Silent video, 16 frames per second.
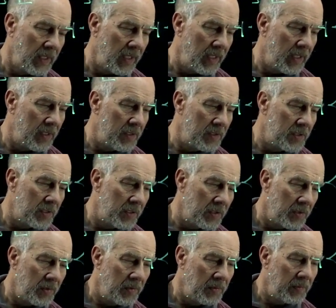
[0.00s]

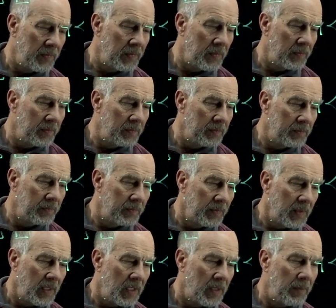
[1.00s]
into
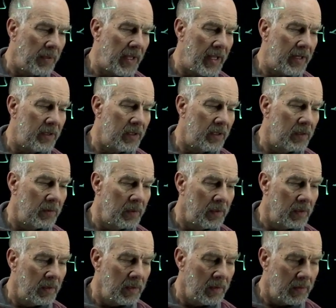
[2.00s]
a pattern,
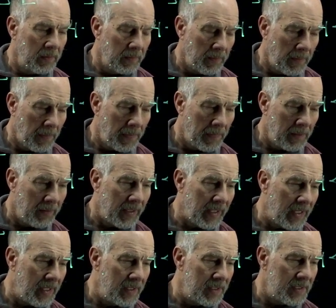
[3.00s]
like
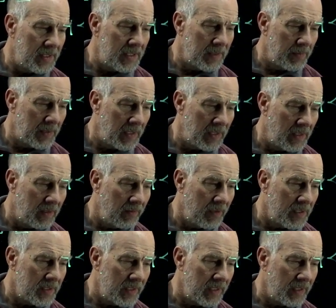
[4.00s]
into something that
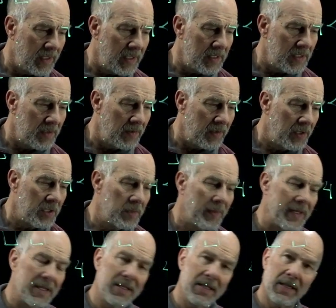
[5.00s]
looks like this? So there's
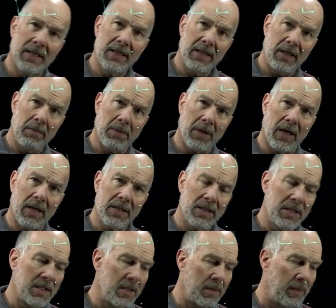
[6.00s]
my 16
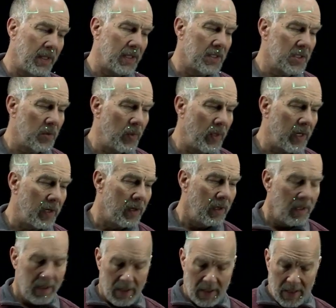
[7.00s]
boxes that make a square,
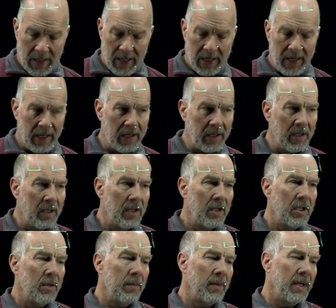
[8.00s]
and then
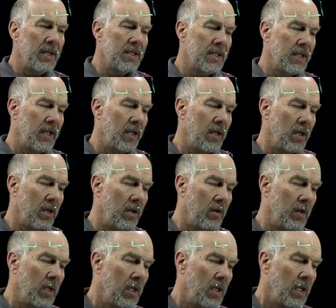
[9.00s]
you might say,
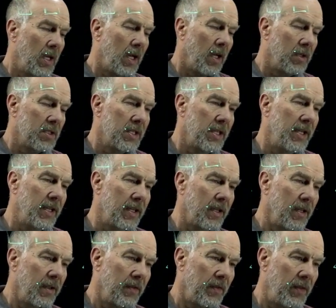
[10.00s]
oh, I'll take
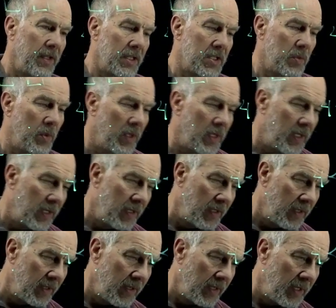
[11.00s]
this one
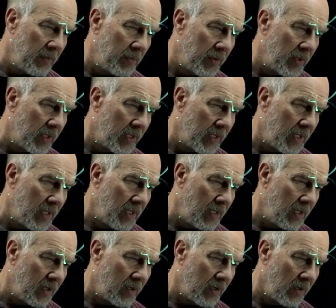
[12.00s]
and put it
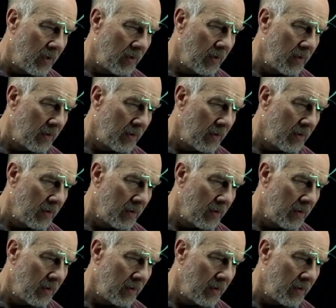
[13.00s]
here.